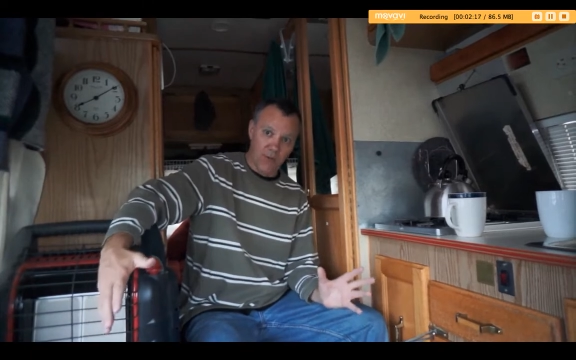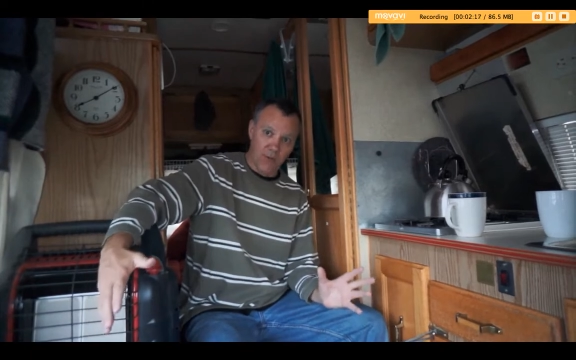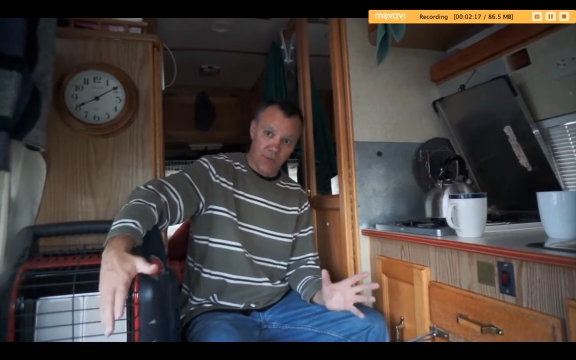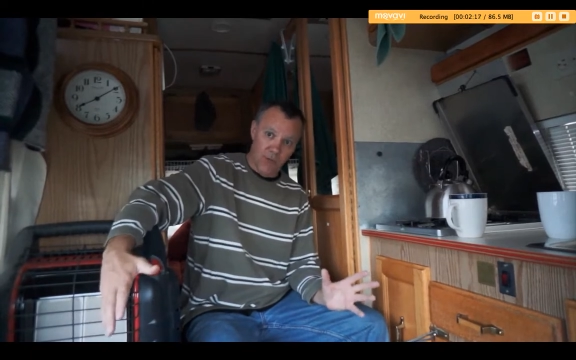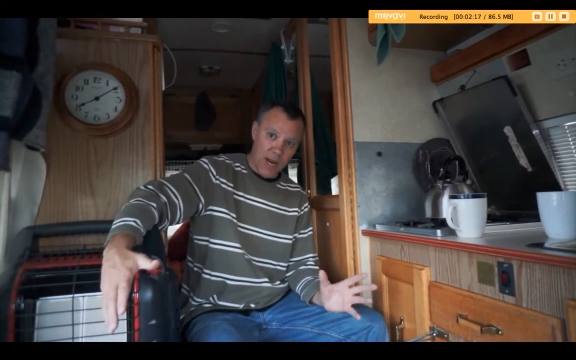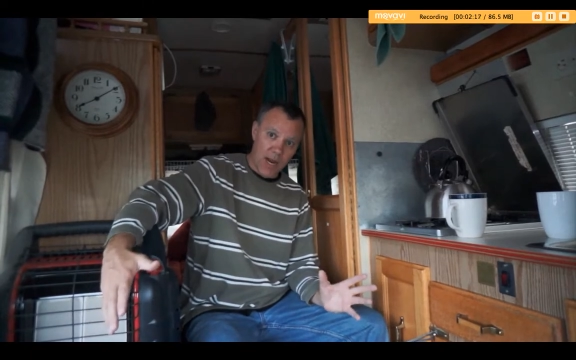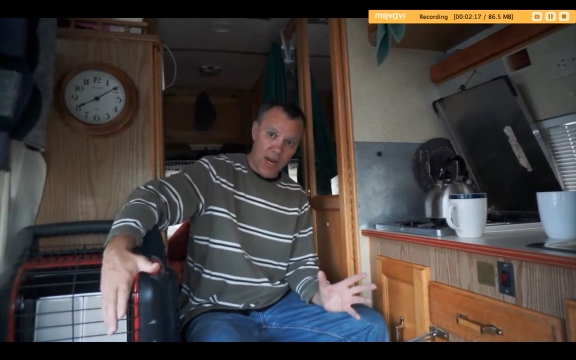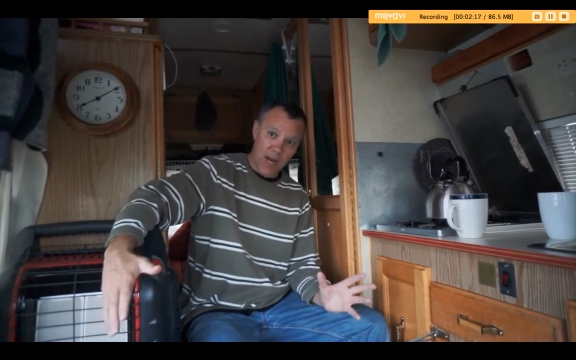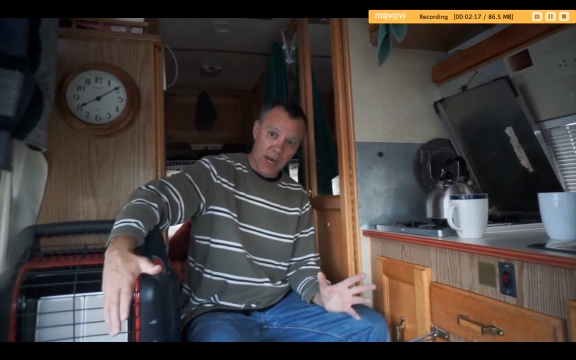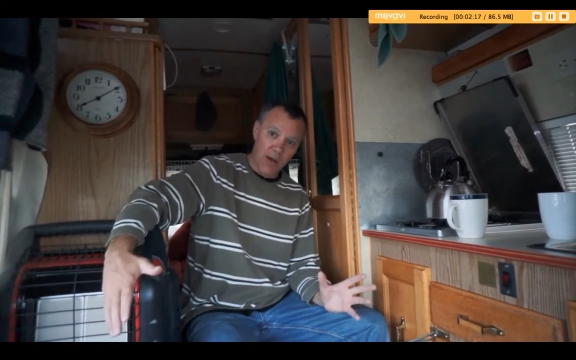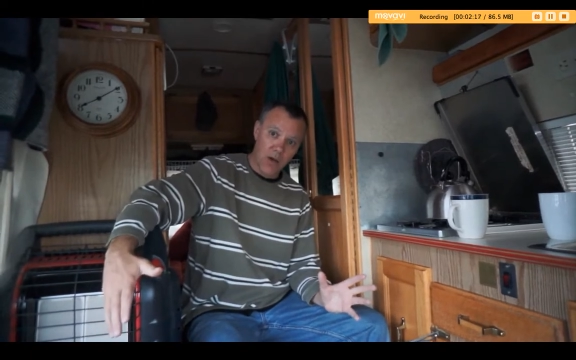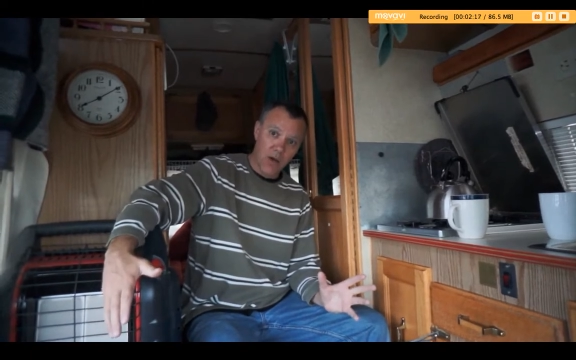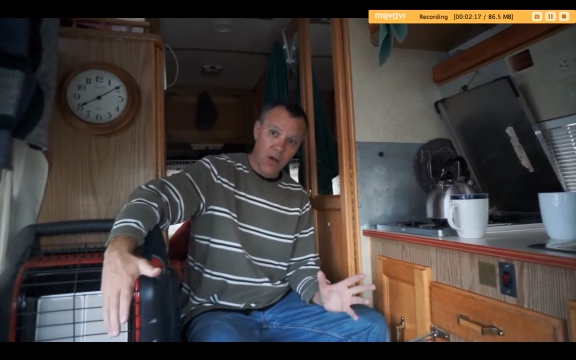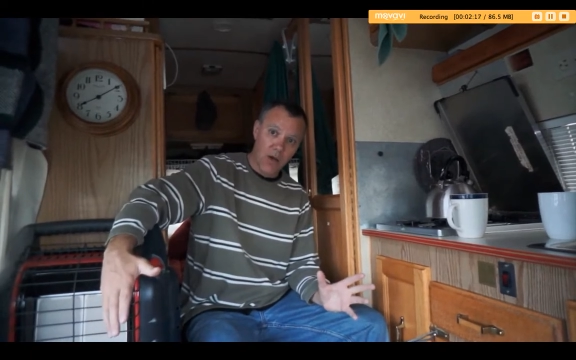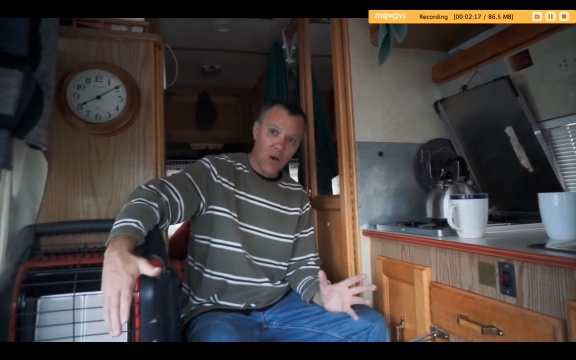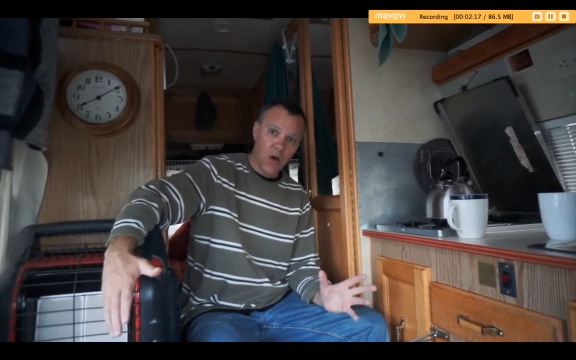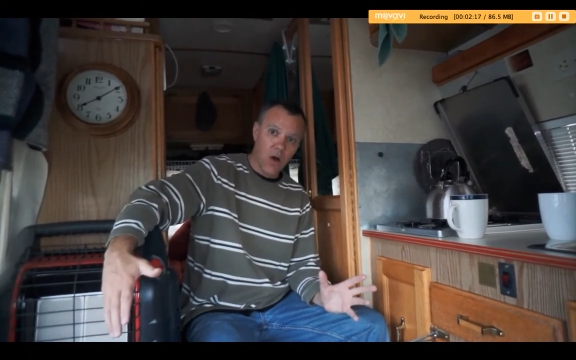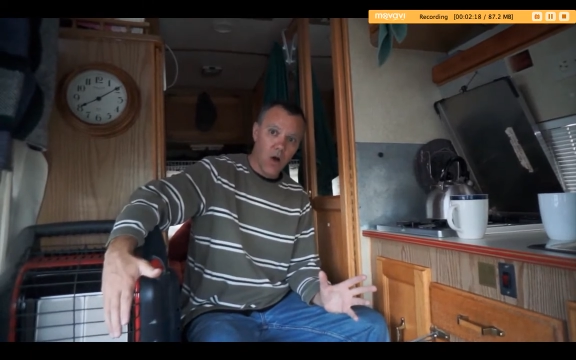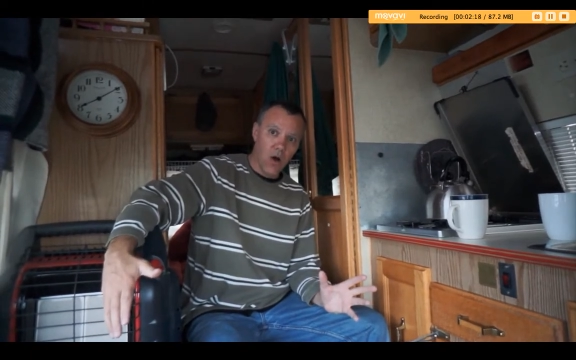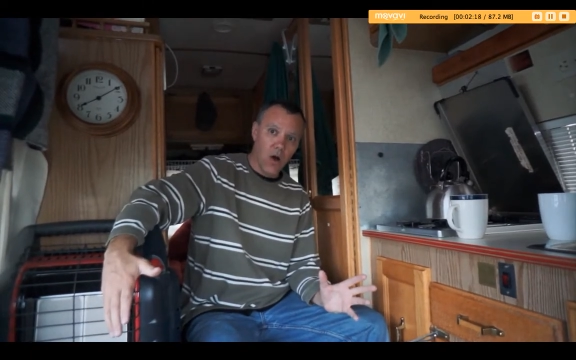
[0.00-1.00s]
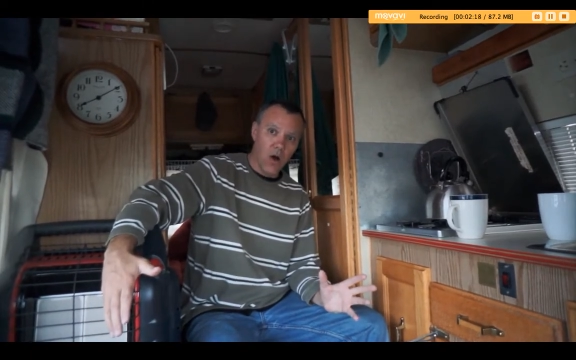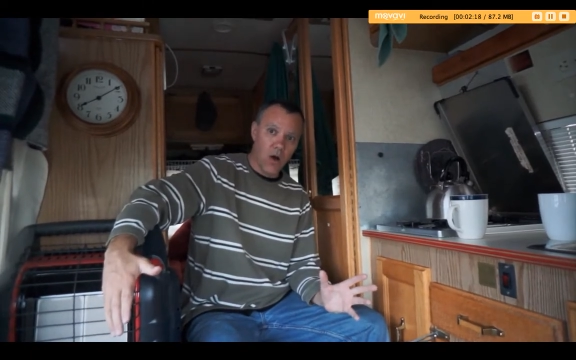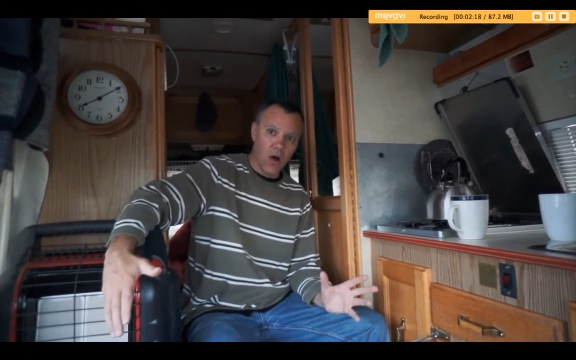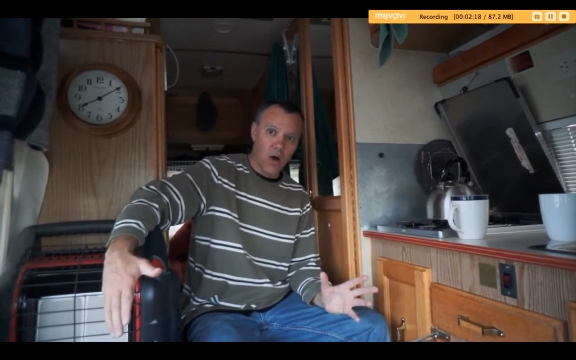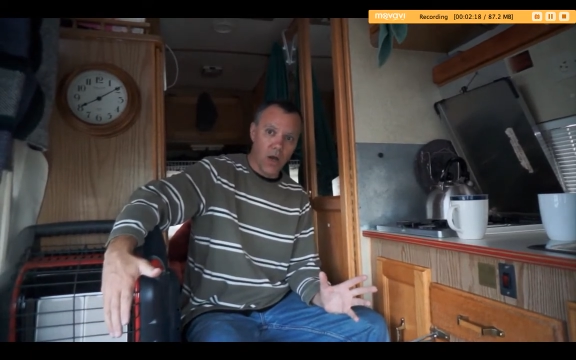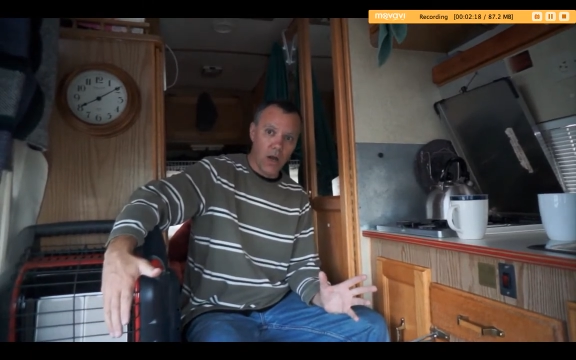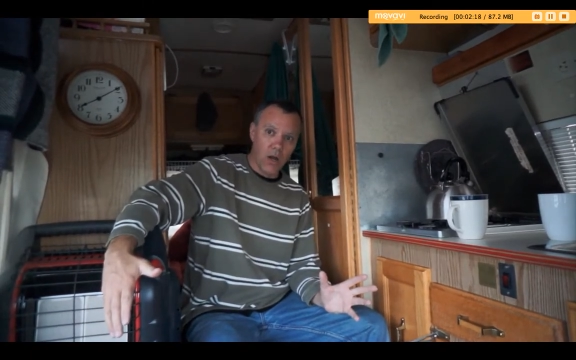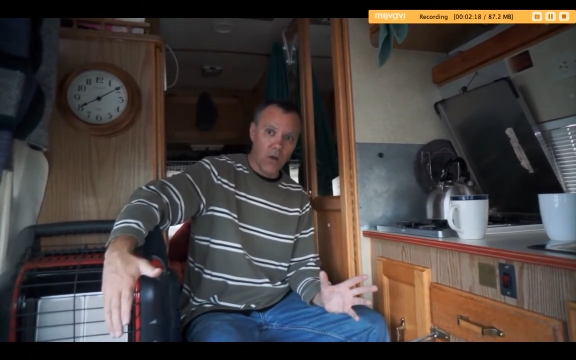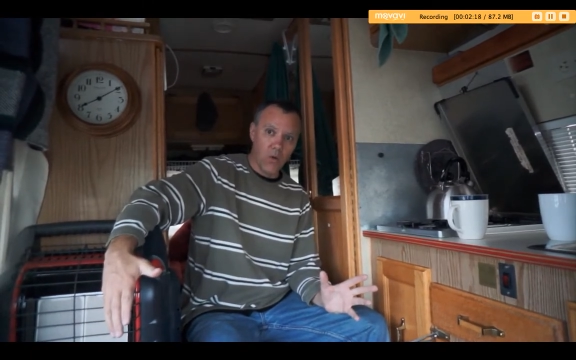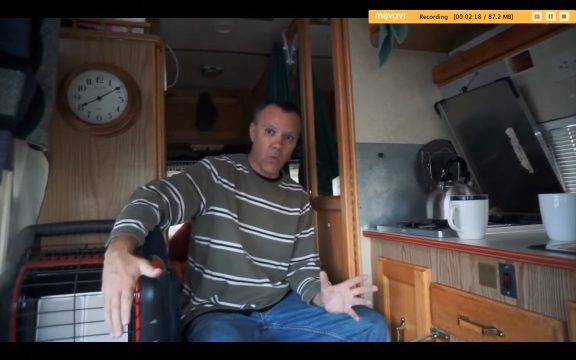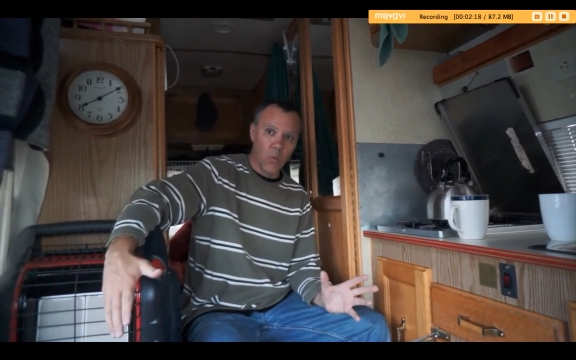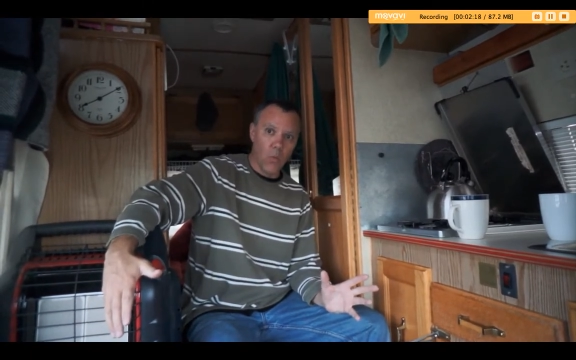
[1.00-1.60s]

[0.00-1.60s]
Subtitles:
rein on